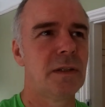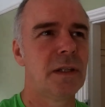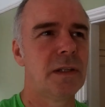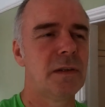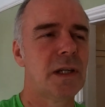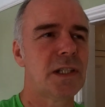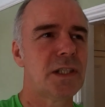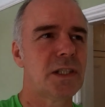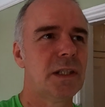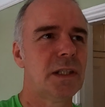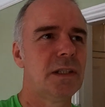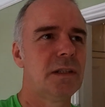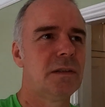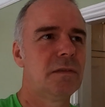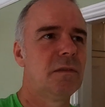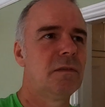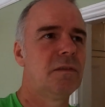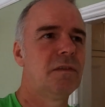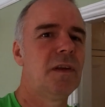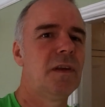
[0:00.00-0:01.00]
They've actually
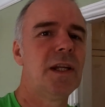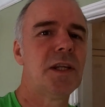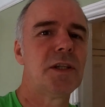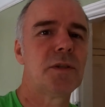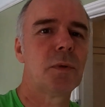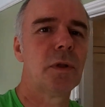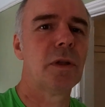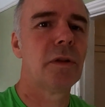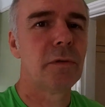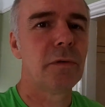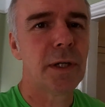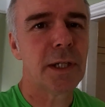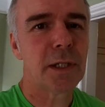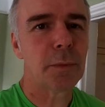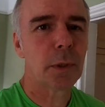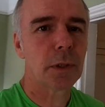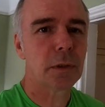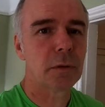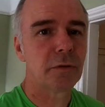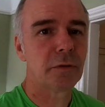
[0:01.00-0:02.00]
finished one of the
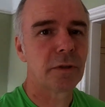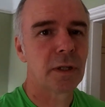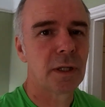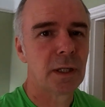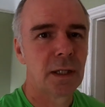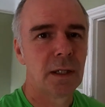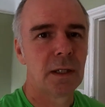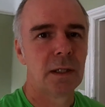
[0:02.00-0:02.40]
Rega models.